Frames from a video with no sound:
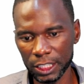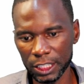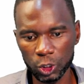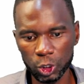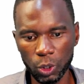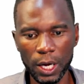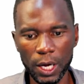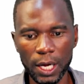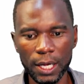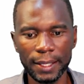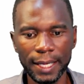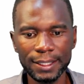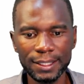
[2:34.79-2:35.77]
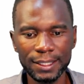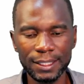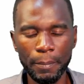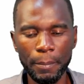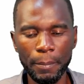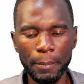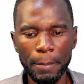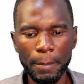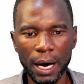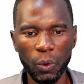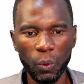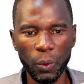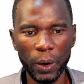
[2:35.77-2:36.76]
So that is the member
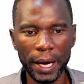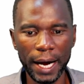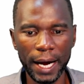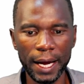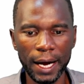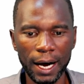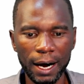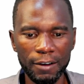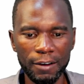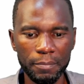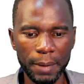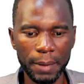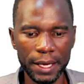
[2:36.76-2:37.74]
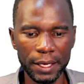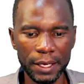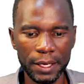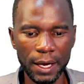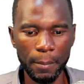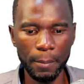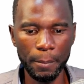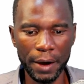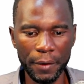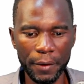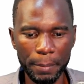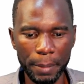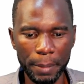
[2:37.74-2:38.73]
where I have my, my
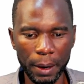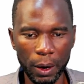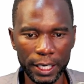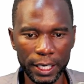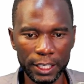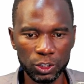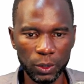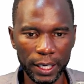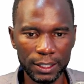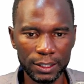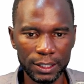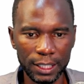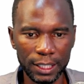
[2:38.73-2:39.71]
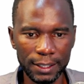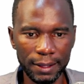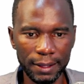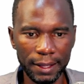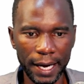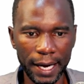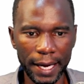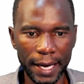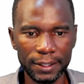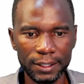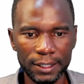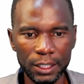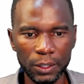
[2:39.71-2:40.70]
rebar. Okay, so I can select there and
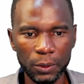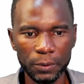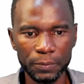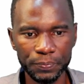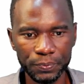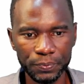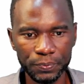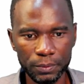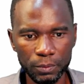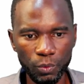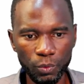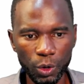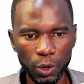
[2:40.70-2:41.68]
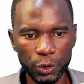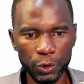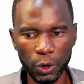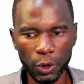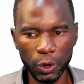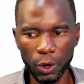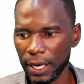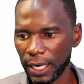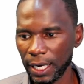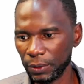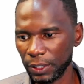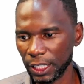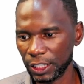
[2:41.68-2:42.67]
still, you know,
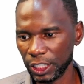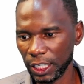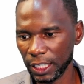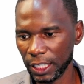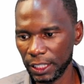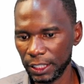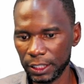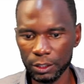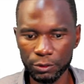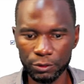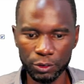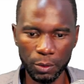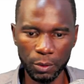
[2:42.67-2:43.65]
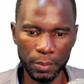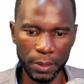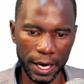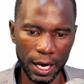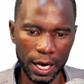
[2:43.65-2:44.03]
counter check it from there.